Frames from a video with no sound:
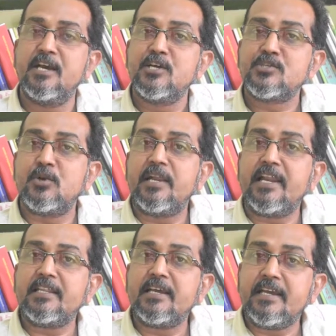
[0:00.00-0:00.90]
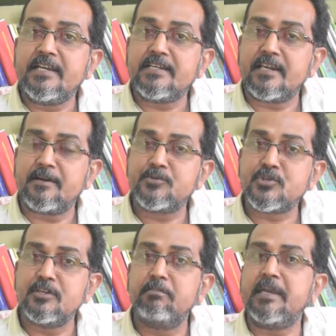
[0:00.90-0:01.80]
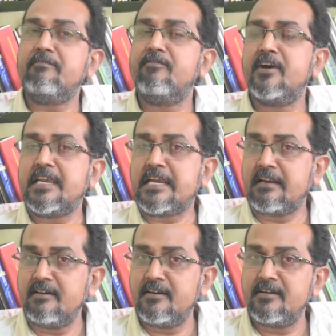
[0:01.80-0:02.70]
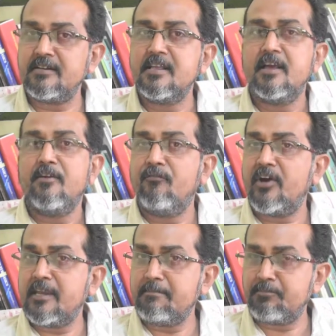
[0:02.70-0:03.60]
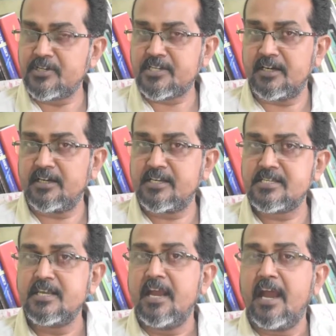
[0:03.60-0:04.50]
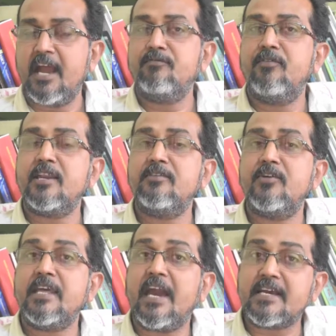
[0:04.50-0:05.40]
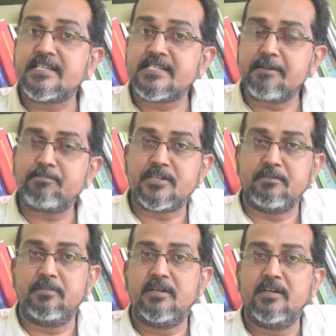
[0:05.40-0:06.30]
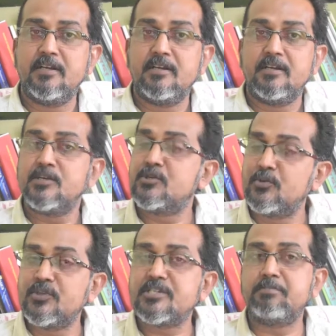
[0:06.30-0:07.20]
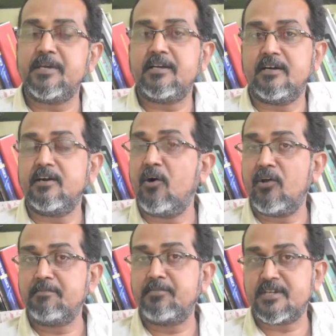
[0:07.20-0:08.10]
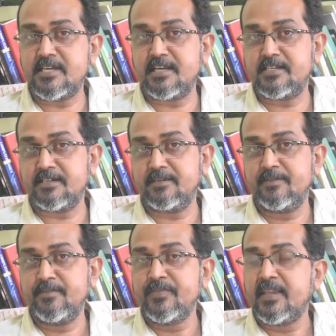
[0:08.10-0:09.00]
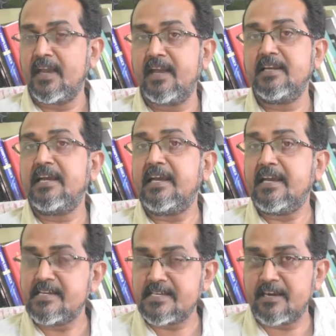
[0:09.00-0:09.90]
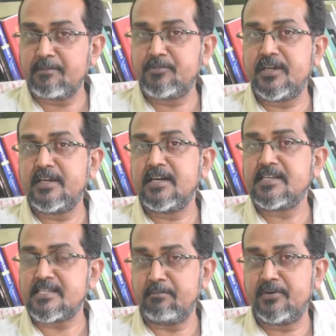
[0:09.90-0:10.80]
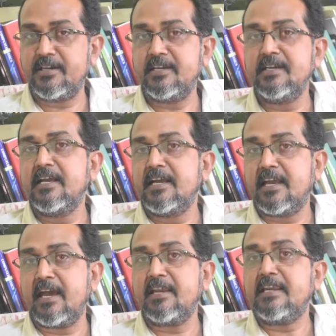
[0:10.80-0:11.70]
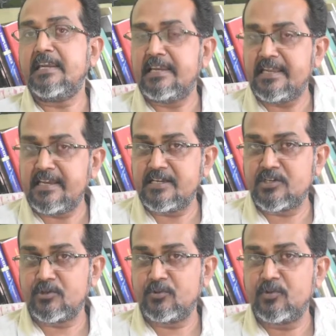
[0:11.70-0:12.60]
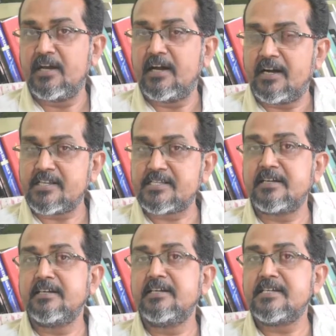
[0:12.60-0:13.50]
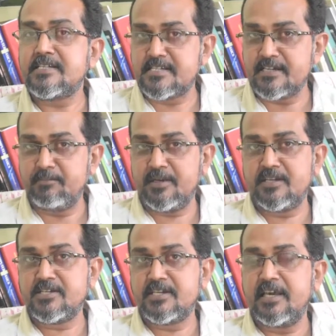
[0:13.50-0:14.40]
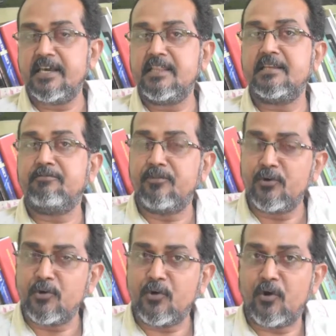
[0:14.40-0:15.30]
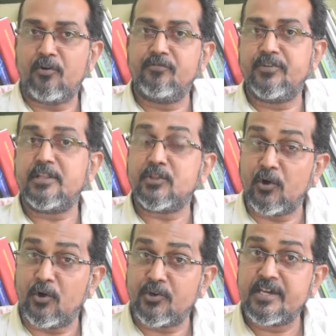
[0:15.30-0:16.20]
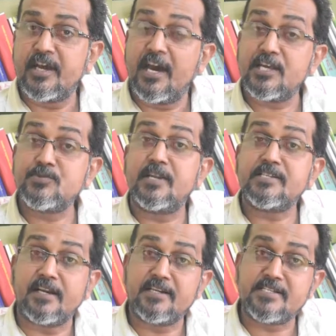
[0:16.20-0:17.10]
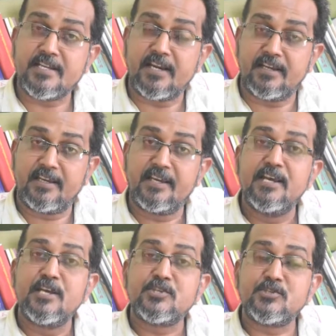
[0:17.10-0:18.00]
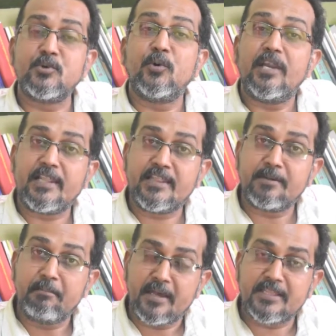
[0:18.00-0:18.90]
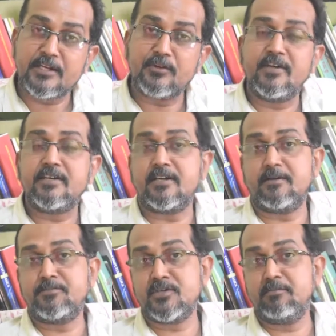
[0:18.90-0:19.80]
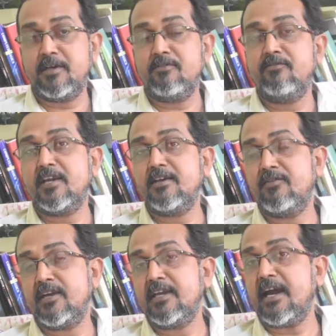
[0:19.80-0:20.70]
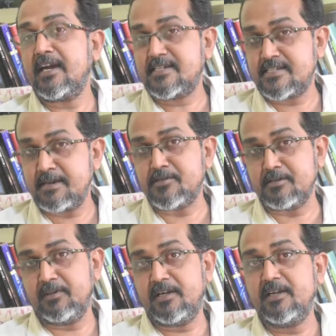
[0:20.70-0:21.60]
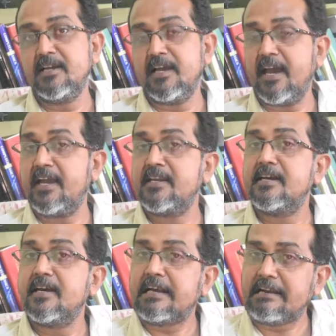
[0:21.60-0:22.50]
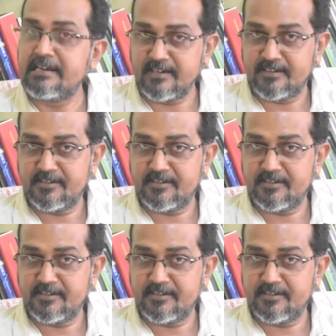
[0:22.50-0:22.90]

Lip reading: So let the interruption be very clear, very precise, and very, very acceptable to the speaker or the presenter. And interrupting somebody can lead to a certain disturbance in the flow of the thought as well as understanding. So let the method of interruption be very, very acceptable and clear.